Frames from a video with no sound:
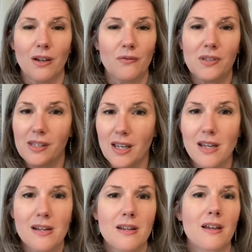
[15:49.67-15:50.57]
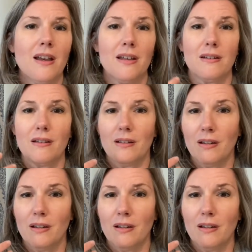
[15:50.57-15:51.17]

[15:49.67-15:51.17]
of sin and